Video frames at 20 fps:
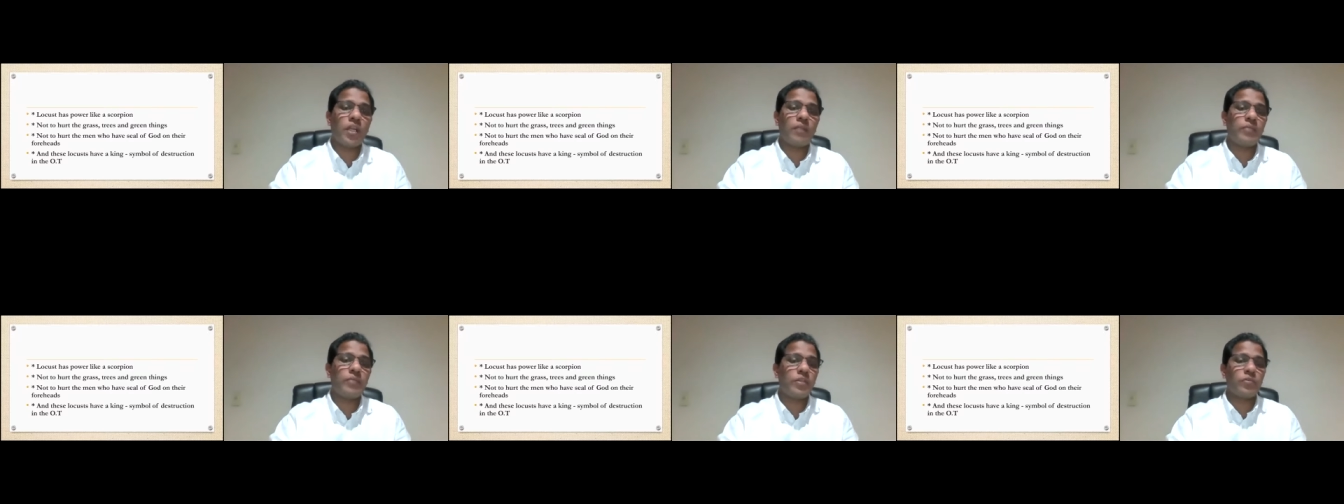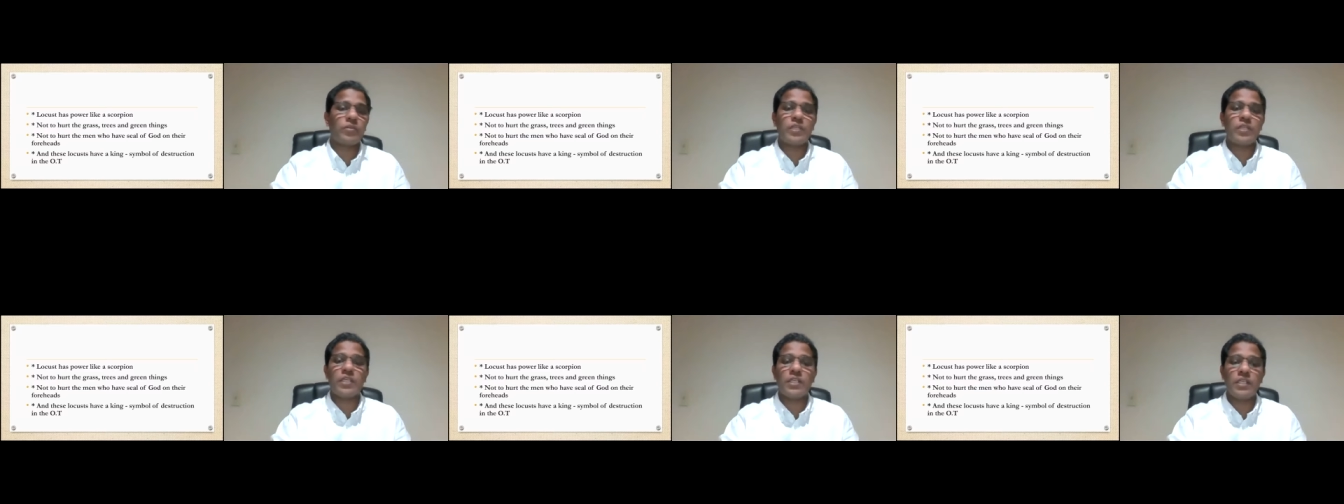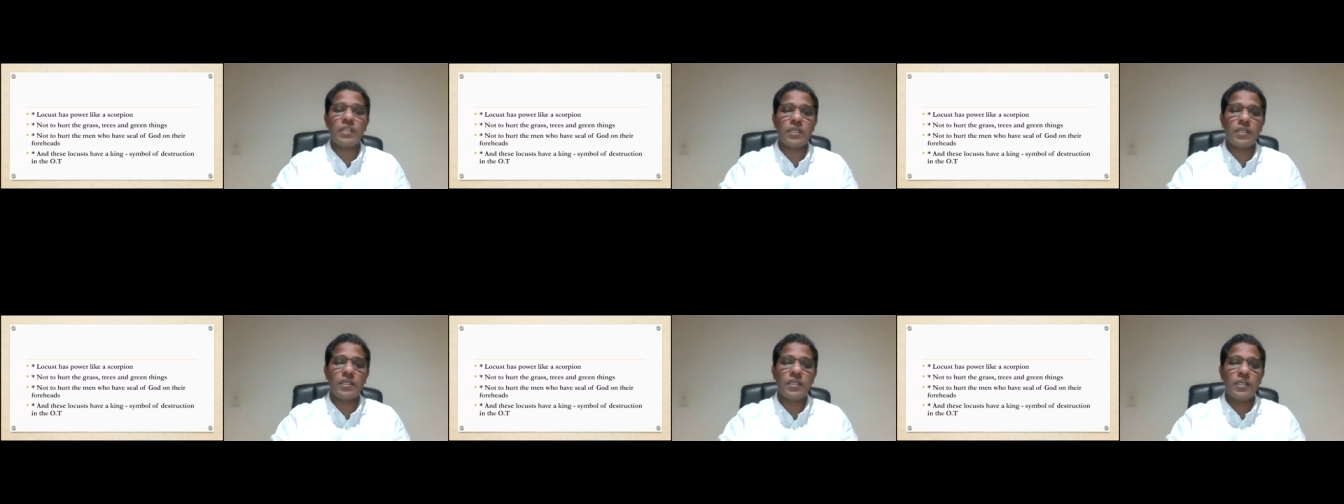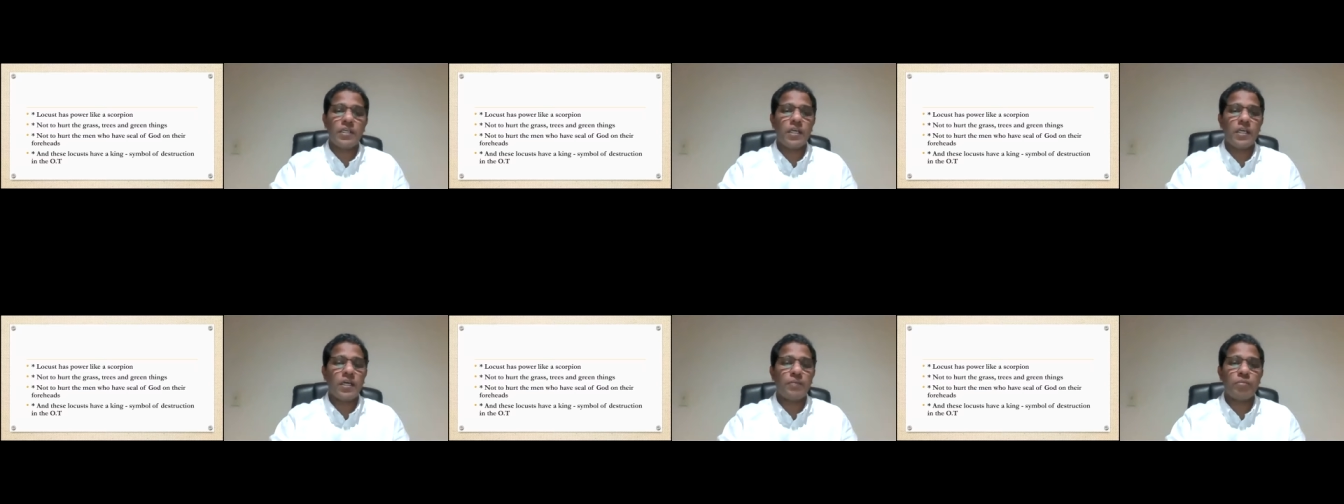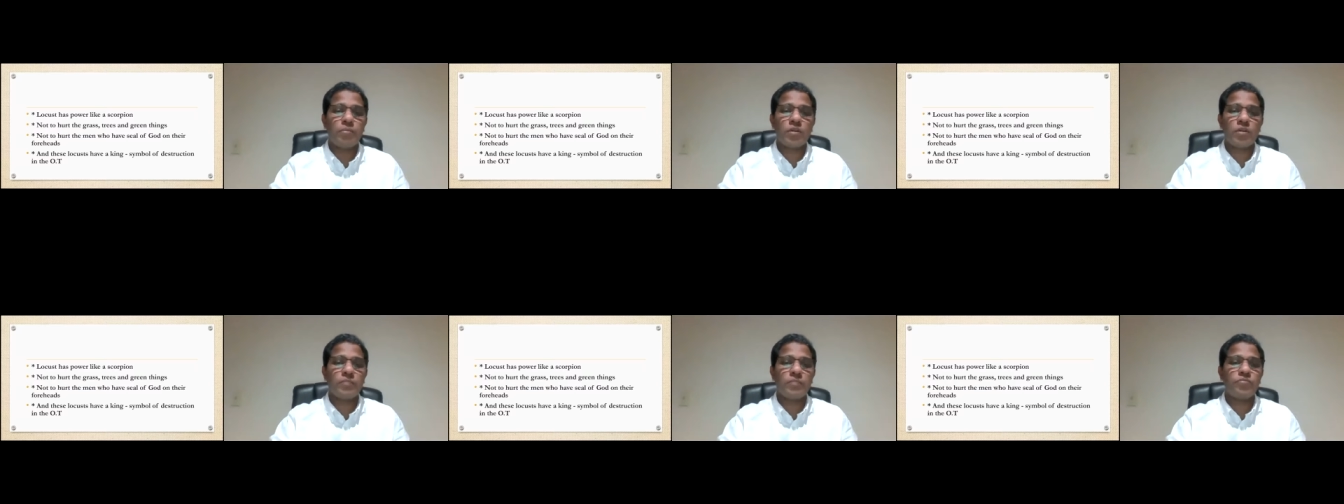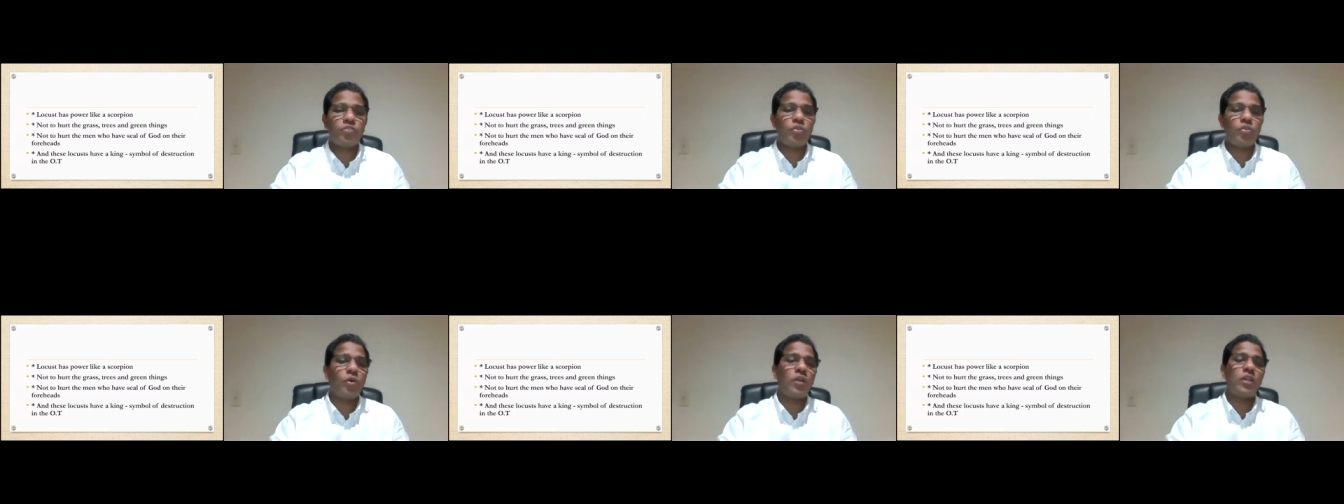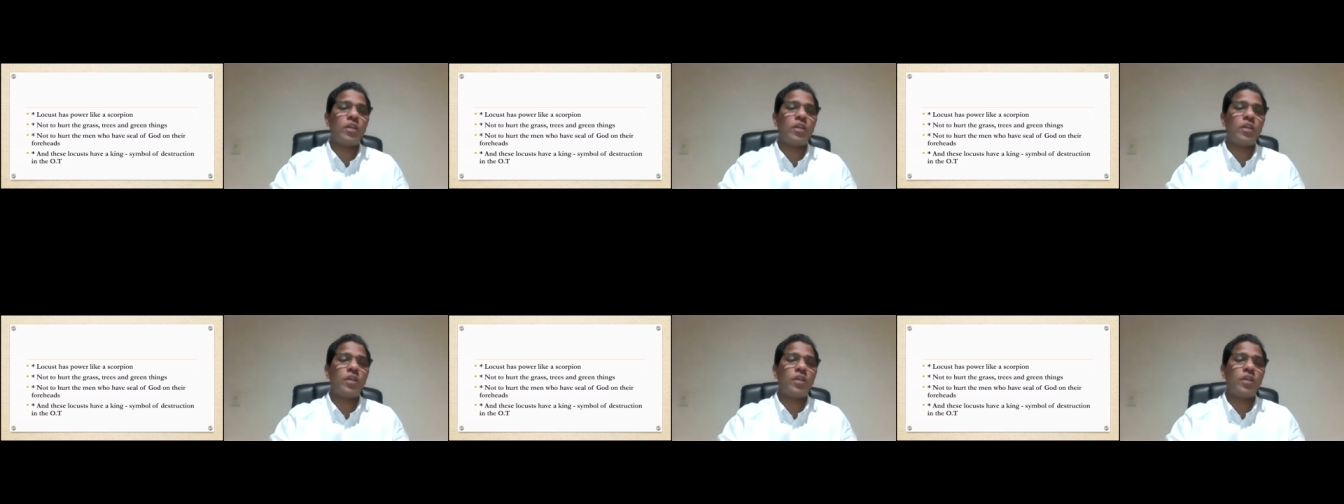When you read a, uh, a uh, book of Joel,